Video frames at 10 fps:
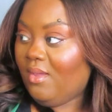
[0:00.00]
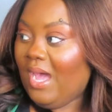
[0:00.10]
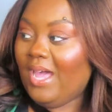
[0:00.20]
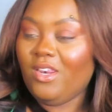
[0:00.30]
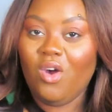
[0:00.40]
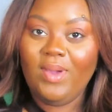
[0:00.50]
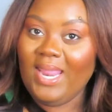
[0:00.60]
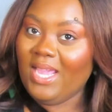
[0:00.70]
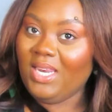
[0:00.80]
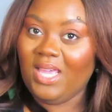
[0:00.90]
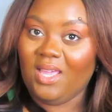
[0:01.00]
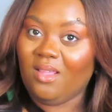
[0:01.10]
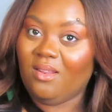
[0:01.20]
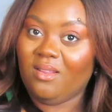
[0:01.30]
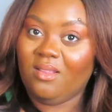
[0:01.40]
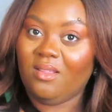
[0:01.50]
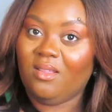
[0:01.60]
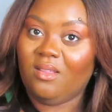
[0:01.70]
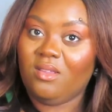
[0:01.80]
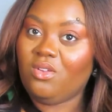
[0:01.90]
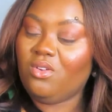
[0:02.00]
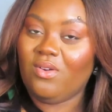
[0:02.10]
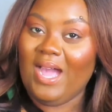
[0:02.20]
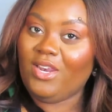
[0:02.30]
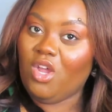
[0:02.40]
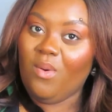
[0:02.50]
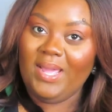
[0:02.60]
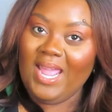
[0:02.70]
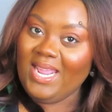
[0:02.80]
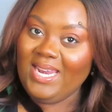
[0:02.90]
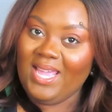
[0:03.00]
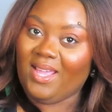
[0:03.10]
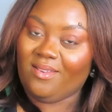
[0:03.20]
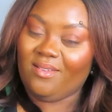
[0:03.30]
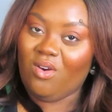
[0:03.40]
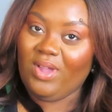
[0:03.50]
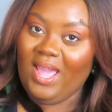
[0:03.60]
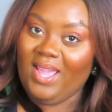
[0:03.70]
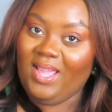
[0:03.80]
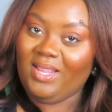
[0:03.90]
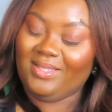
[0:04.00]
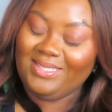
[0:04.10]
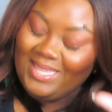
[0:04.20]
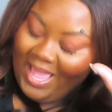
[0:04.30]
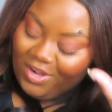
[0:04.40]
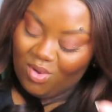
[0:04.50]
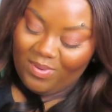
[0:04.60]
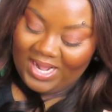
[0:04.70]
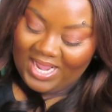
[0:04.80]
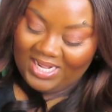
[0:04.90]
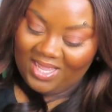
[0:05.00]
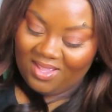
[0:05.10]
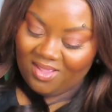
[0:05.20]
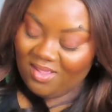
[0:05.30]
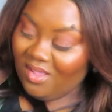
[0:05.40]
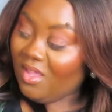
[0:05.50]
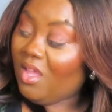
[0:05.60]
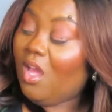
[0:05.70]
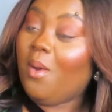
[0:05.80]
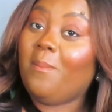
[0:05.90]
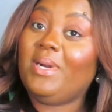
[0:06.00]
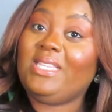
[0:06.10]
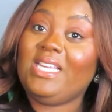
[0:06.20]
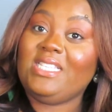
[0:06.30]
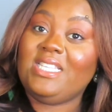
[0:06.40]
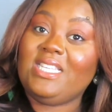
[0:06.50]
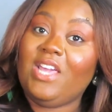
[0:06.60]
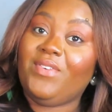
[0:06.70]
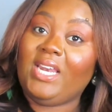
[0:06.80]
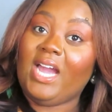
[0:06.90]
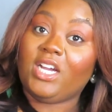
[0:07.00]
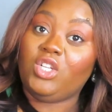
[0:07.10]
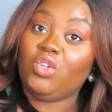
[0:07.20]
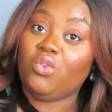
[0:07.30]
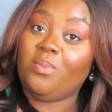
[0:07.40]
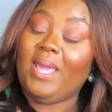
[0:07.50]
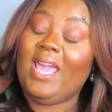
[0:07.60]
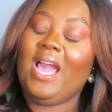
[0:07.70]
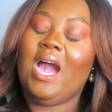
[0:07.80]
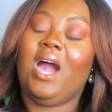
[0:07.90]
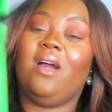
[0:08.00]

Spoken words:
I know it ain't it. You know, I know it ain't it. Okay? I know it ain't it. But this is giving like a dupe. And